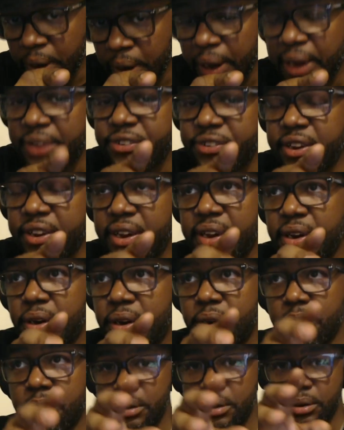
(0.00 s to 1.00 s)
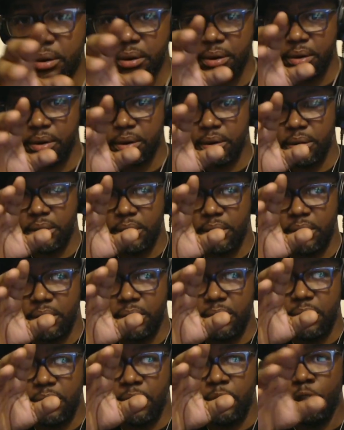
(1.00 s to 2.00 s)
isn't he the
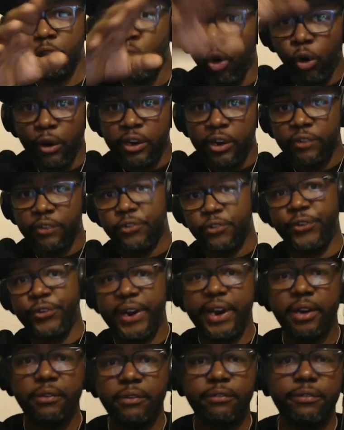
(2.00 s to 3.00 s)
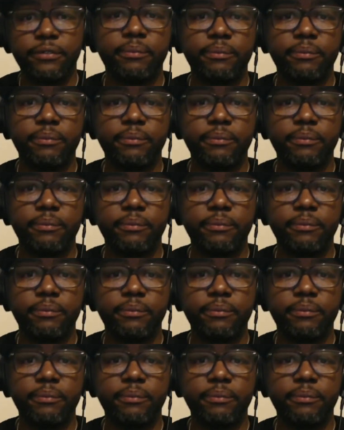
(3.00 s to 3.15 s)
Lord of Creative?